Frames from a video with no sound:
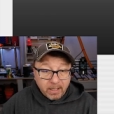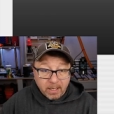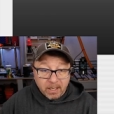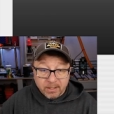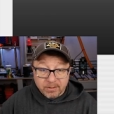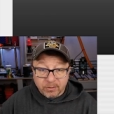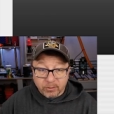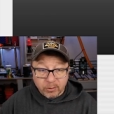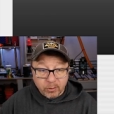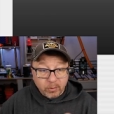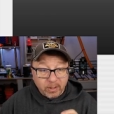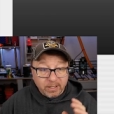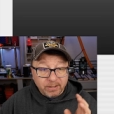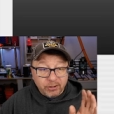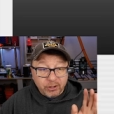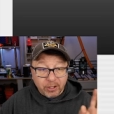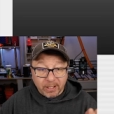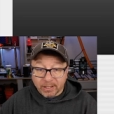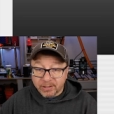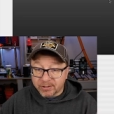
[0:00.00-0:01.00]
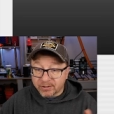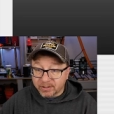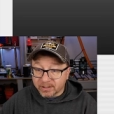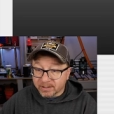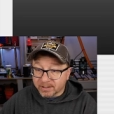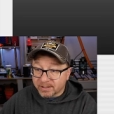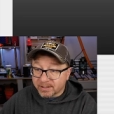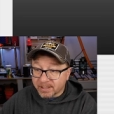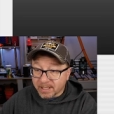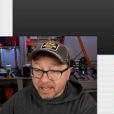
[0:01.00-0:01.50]
So you can change the
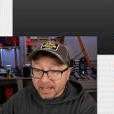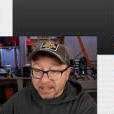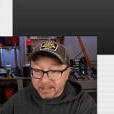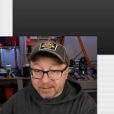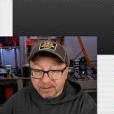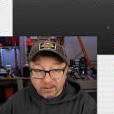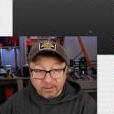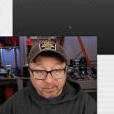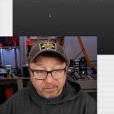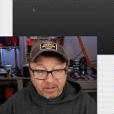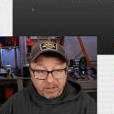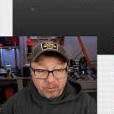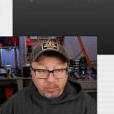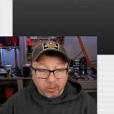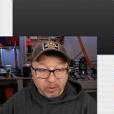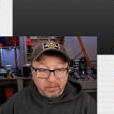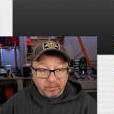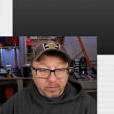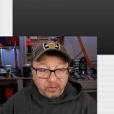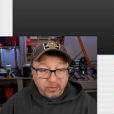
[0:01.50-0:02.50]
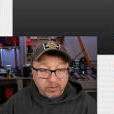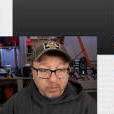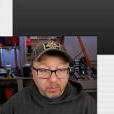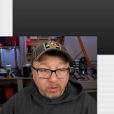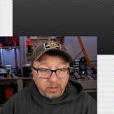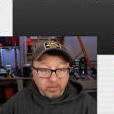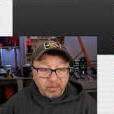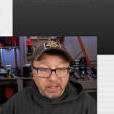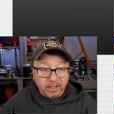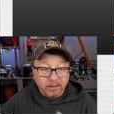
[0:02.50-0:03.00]
size of this preview as
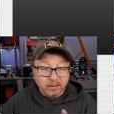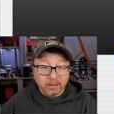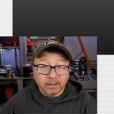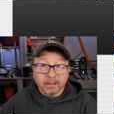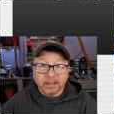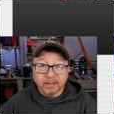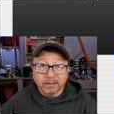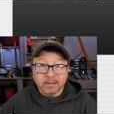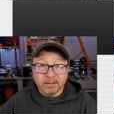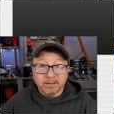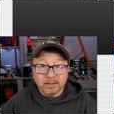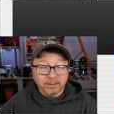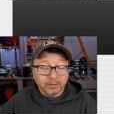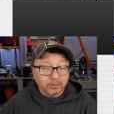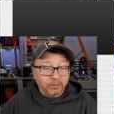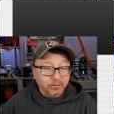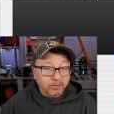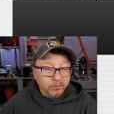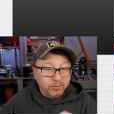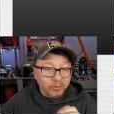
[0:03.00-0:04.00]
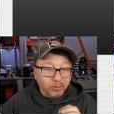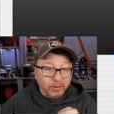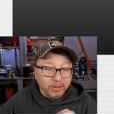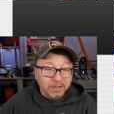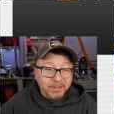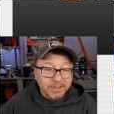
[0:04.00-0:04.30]
well by clicking this little sort of